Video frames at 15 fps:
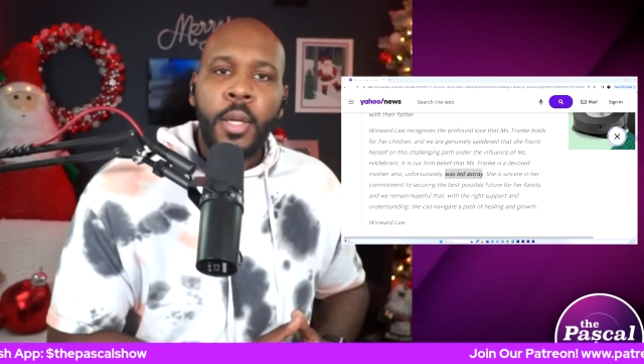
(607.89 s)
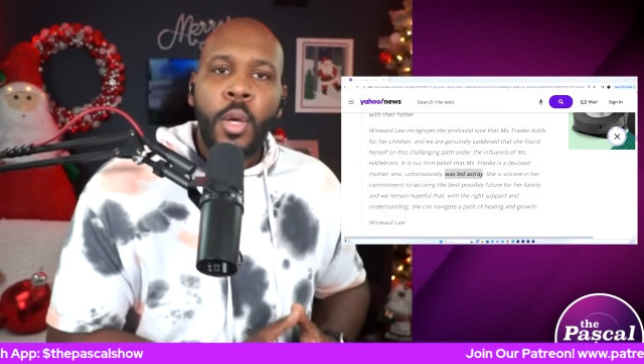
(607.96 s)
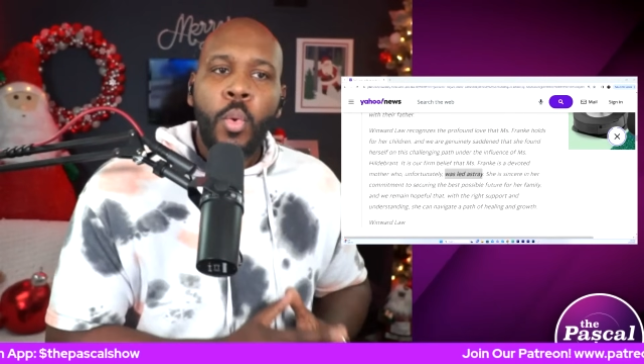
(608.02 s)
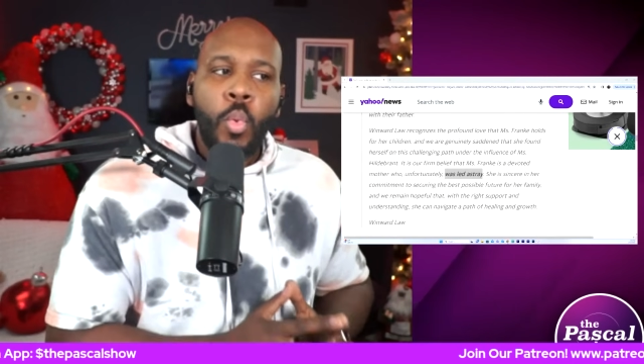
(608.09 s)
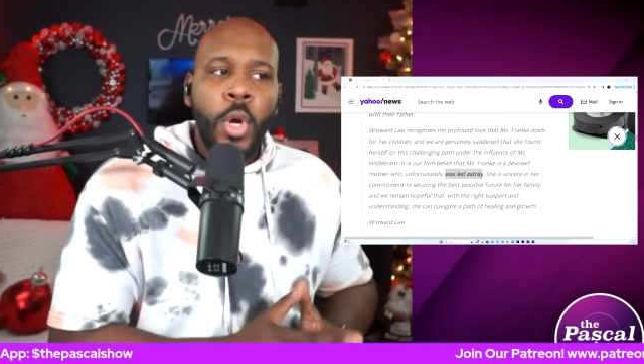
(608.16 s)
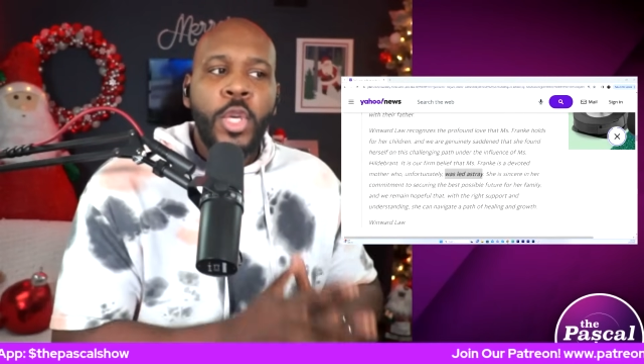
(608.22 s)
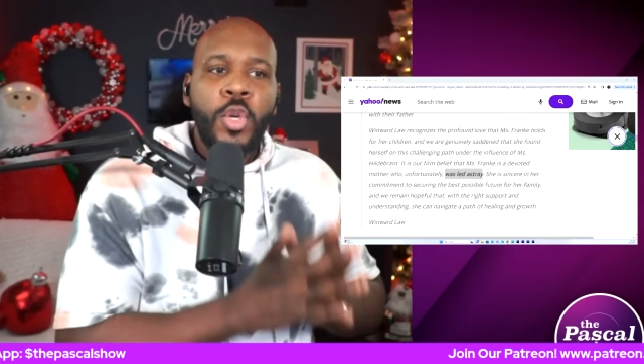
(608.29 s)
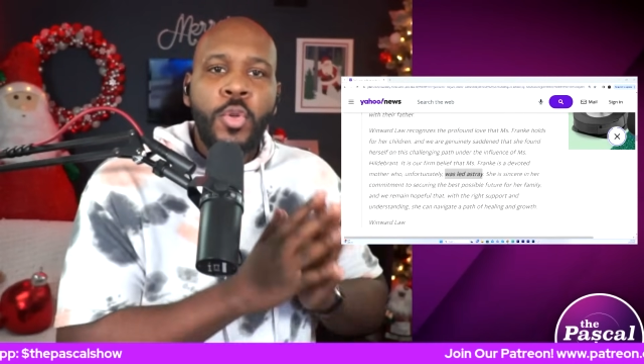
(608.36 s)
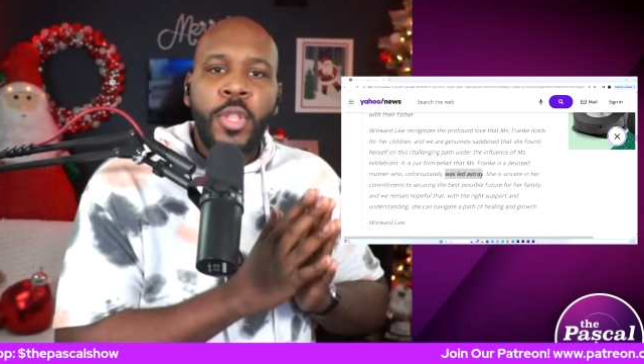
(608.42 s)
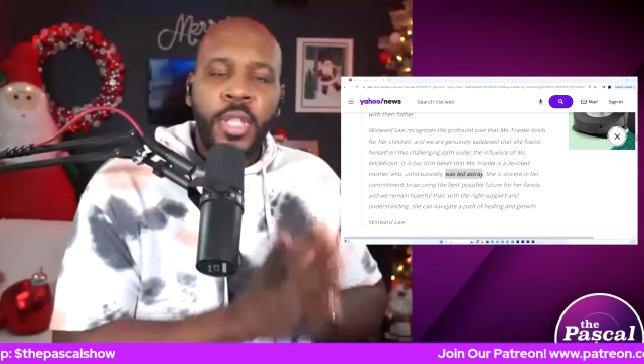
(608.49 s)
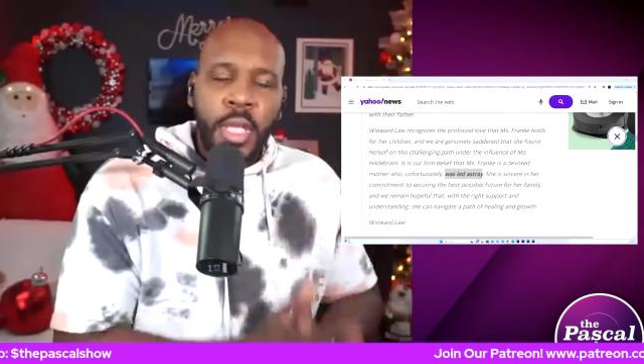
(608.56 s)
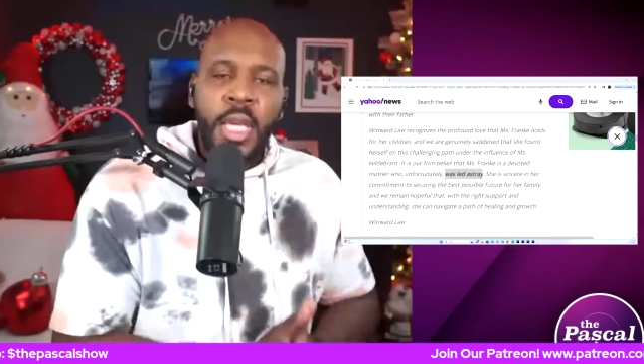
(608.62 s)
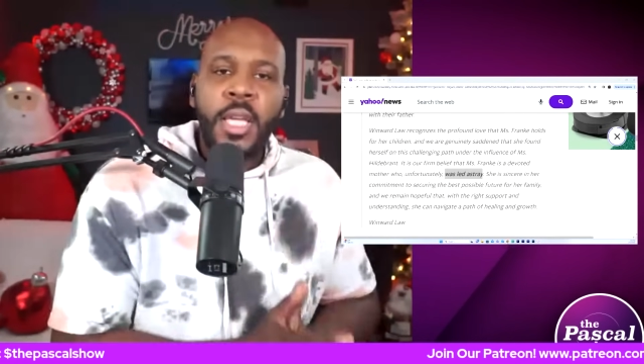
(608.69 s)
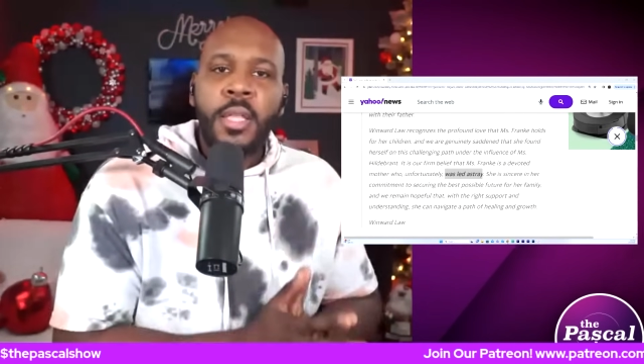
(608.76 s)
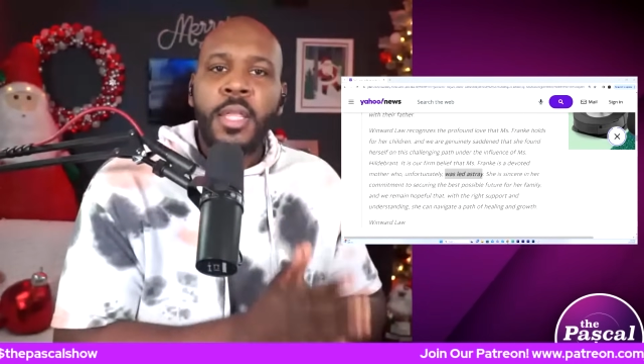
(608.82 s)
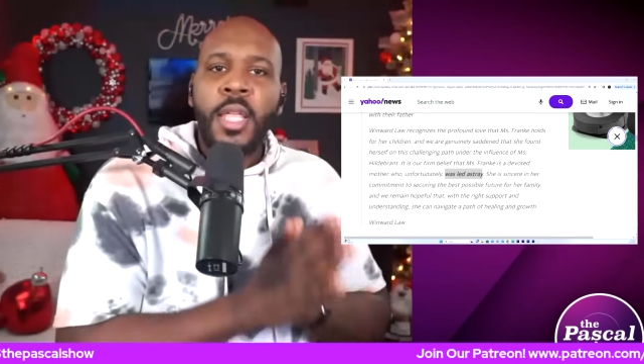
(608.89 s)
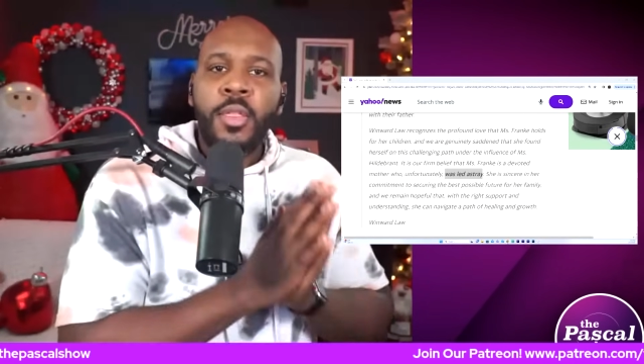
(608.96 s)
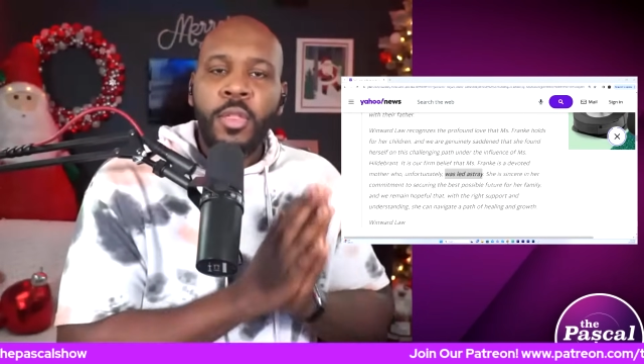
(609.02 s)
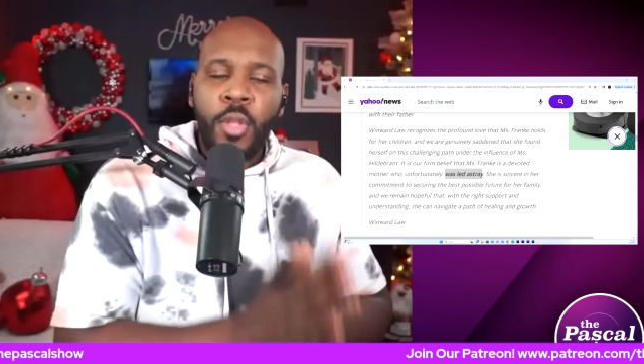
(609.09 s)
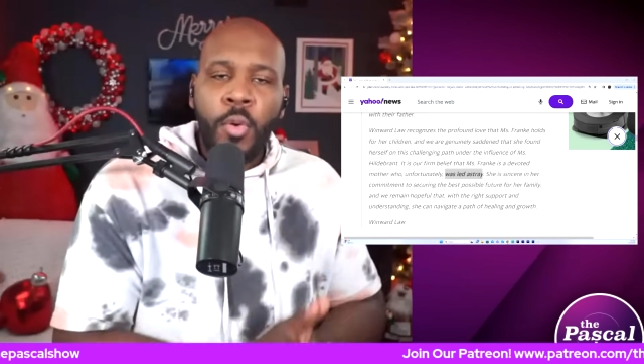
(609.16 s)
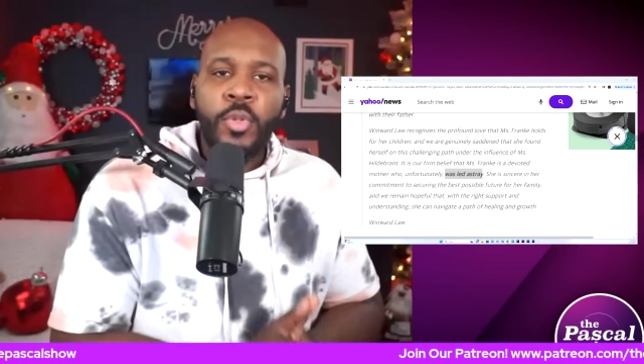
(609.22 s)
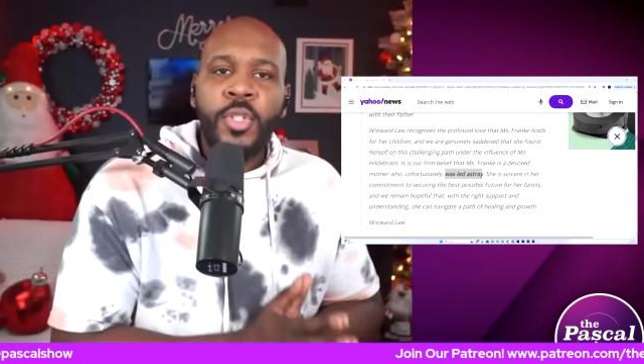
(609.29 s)
where you think that
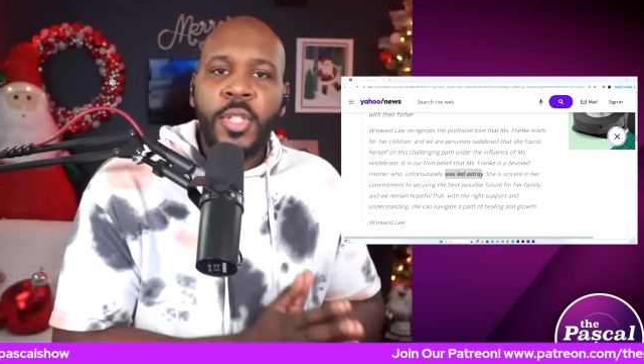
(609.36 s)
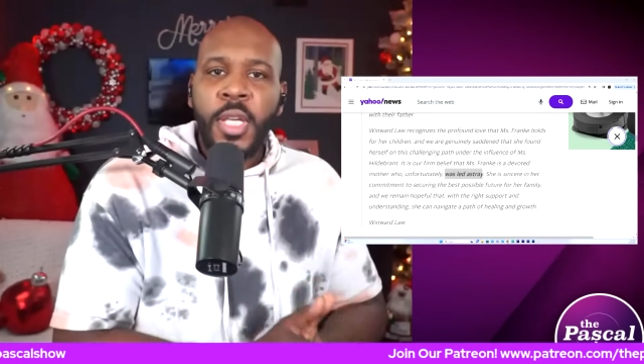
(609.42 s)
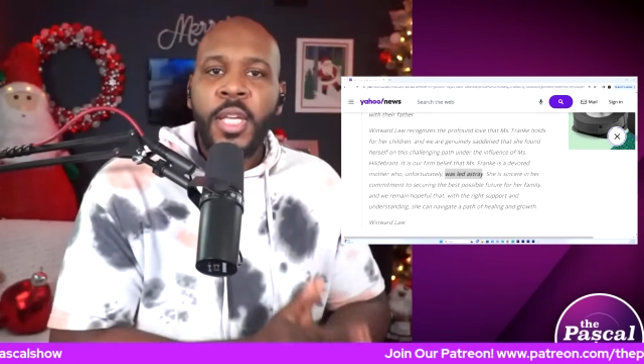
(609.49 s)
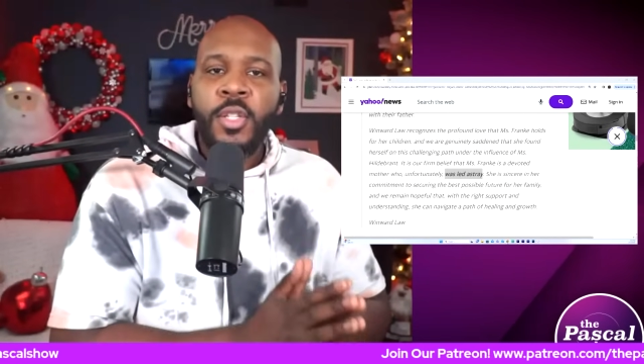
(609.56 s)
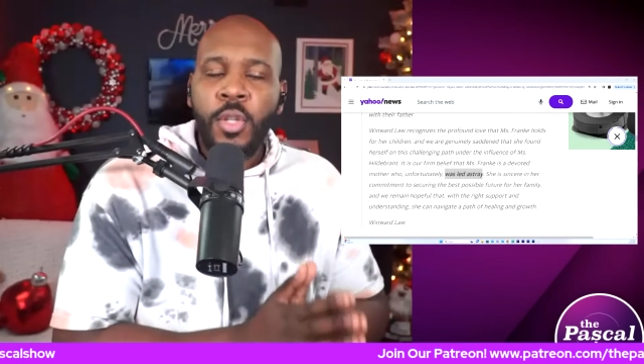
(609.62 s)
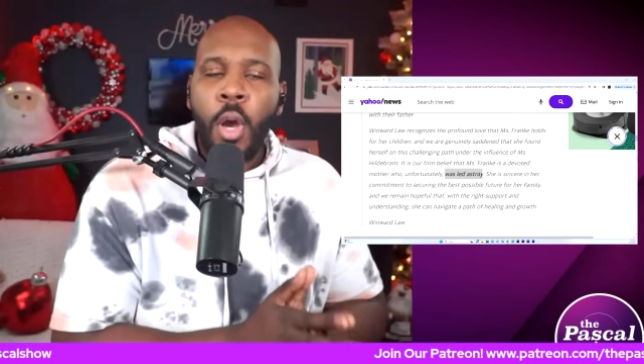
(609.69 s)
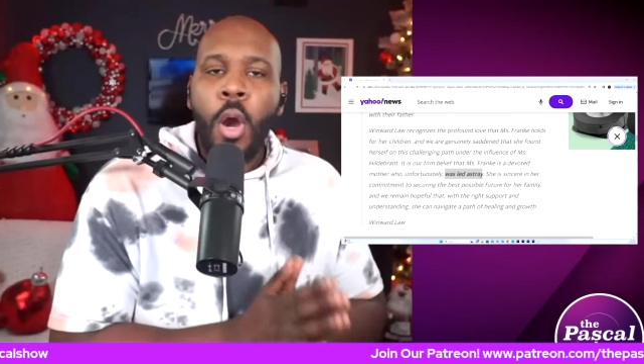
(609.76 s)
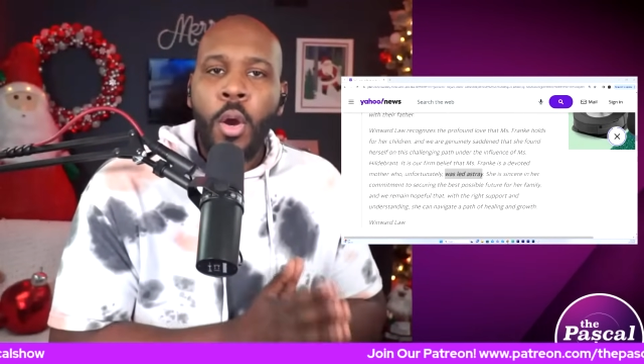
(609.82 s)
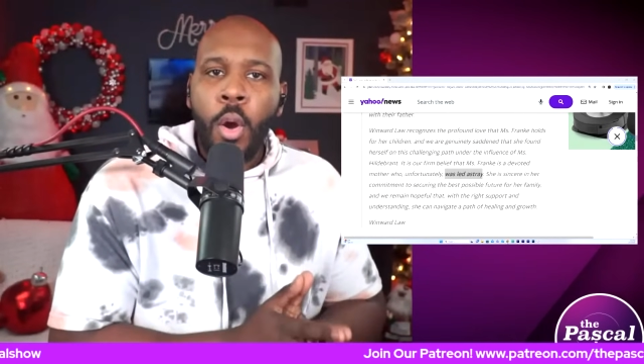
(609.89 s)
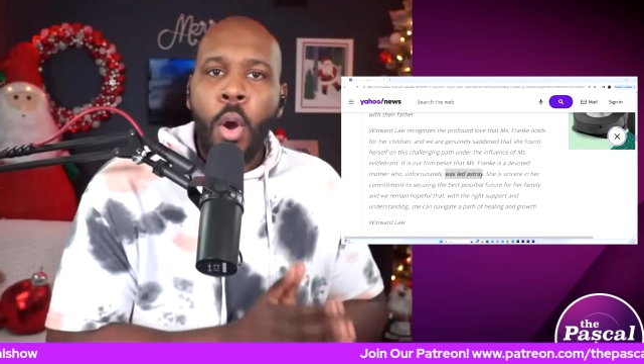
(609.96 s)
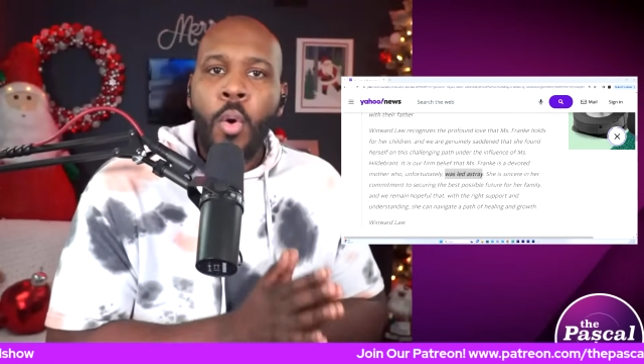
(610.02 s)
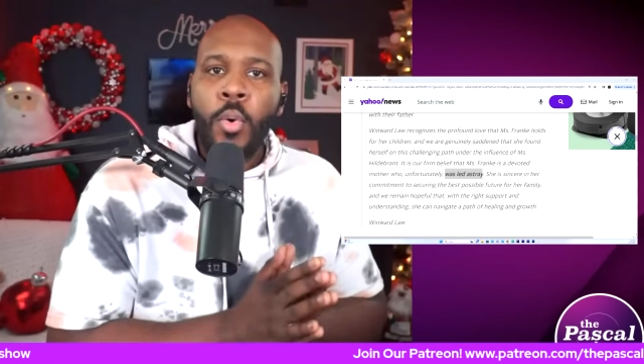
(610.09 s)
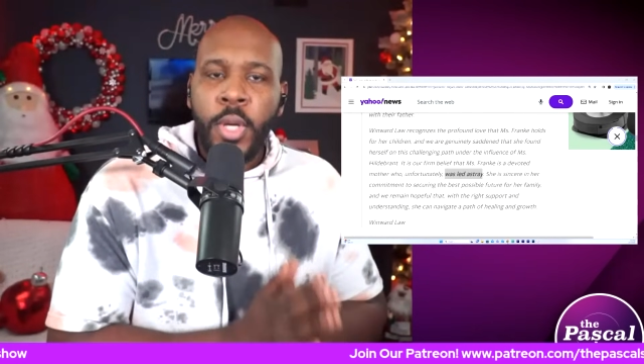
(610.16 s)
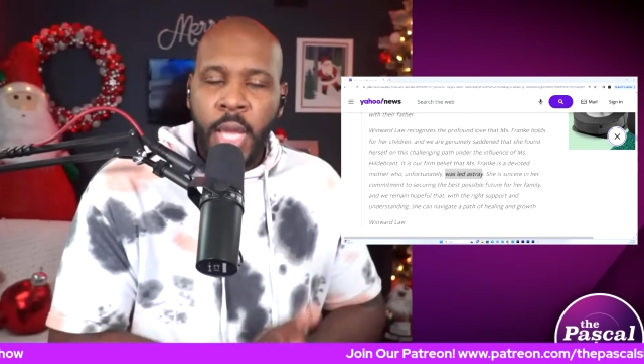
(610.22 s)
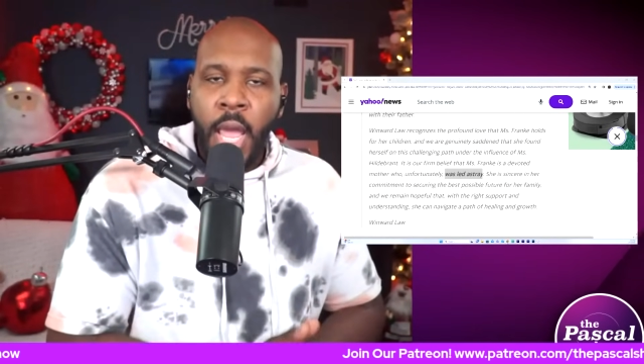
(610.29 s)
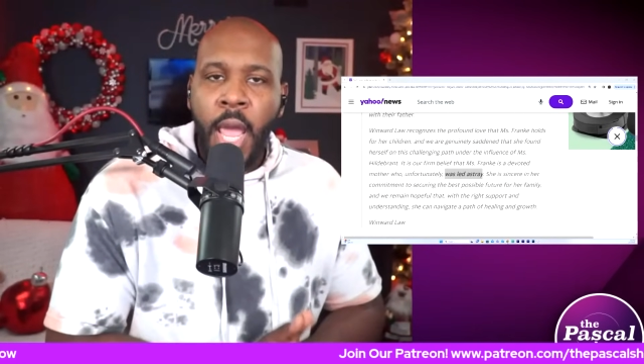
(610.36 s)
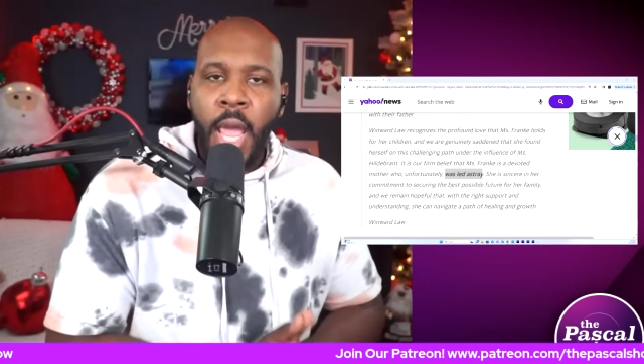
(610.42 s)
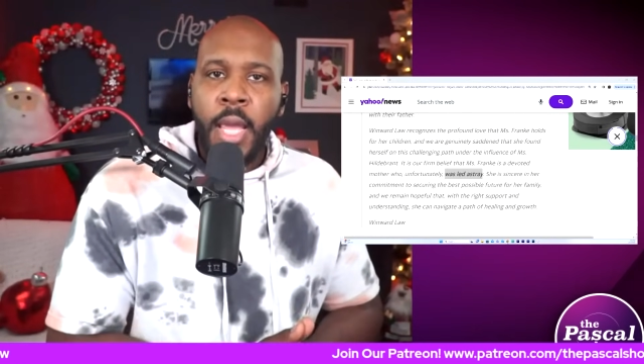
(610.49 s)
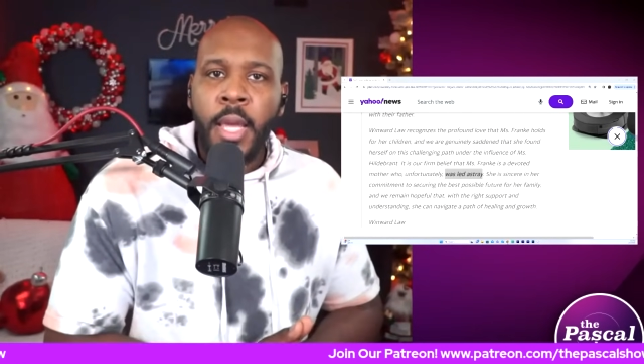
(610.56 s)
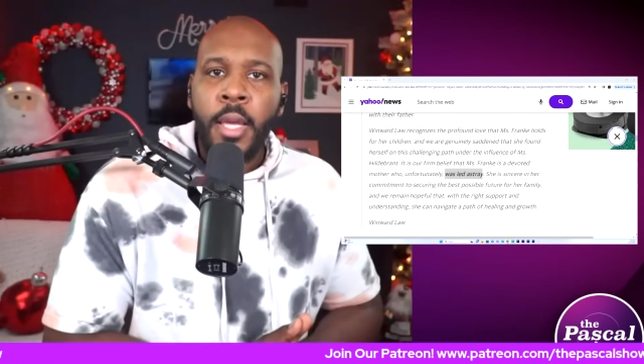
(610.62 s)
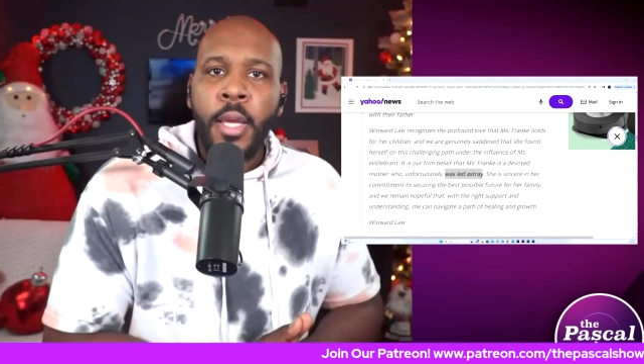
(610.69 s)
those things are okay